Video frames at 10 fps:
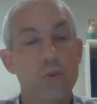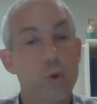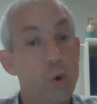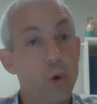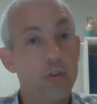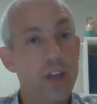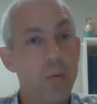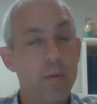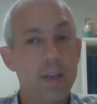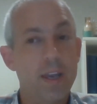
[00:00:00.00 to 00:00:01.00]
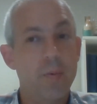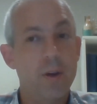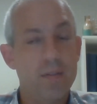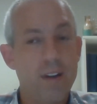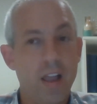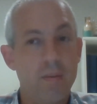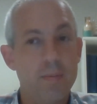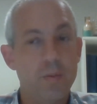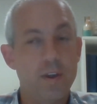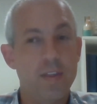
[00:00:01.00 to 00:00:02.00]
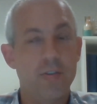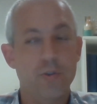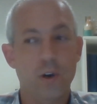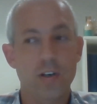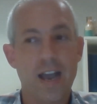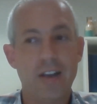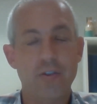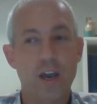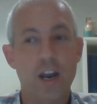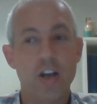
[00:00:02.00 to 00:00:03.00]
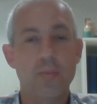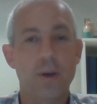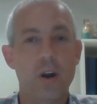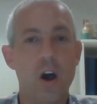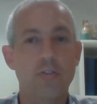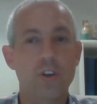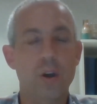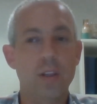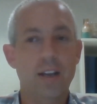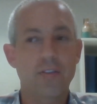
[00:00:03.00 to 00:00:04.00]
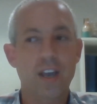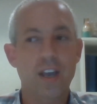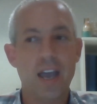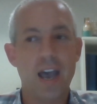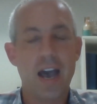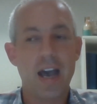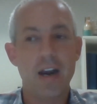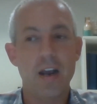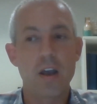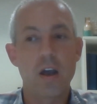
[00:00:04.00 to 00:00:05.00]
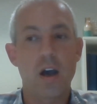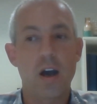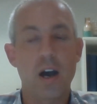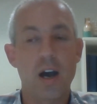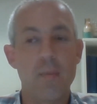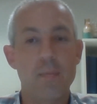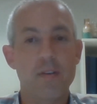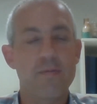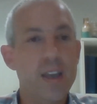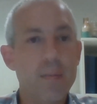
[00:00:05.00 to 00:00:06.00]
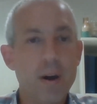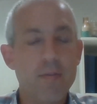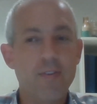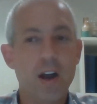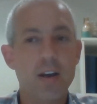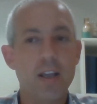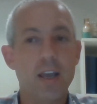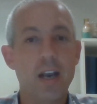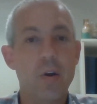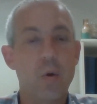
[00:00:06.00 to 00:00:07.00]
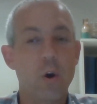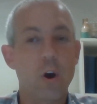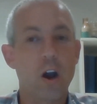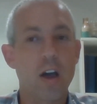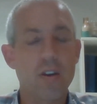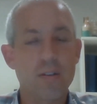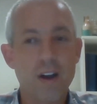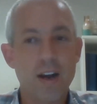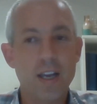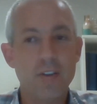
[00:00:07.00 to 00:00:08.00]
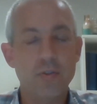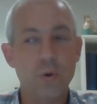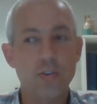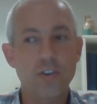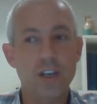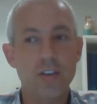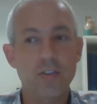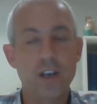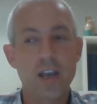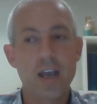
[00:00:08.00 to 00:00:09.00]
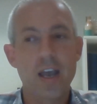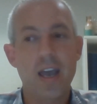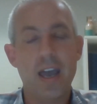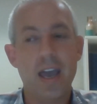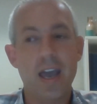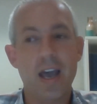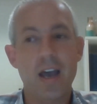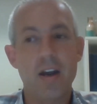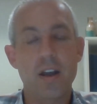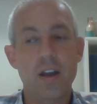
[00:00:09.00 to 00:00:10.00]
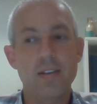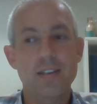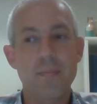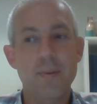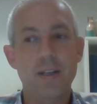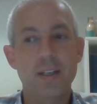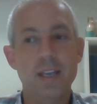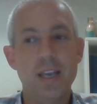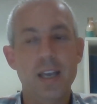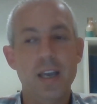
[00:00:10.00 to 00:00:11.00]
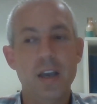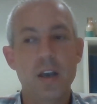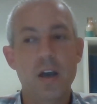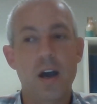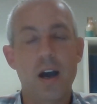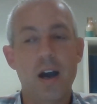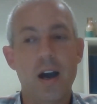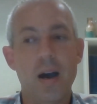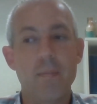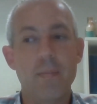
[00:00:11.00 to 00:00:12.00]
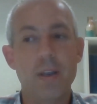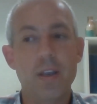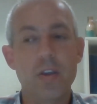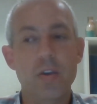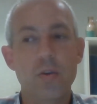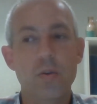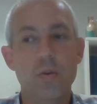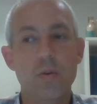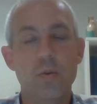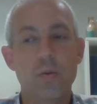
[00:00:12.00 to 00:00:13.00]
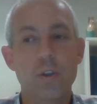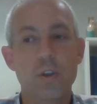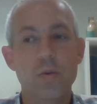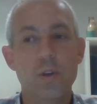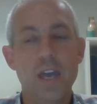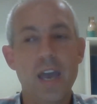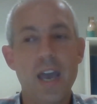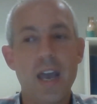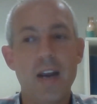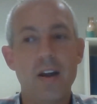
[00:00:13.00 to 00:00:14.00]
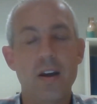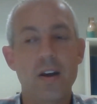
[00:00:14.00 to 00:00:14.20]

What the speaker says: schools that were being redeveloped with historic tax credits, but also, let's say, had FEMA funding or other funding sources. And typically you can't,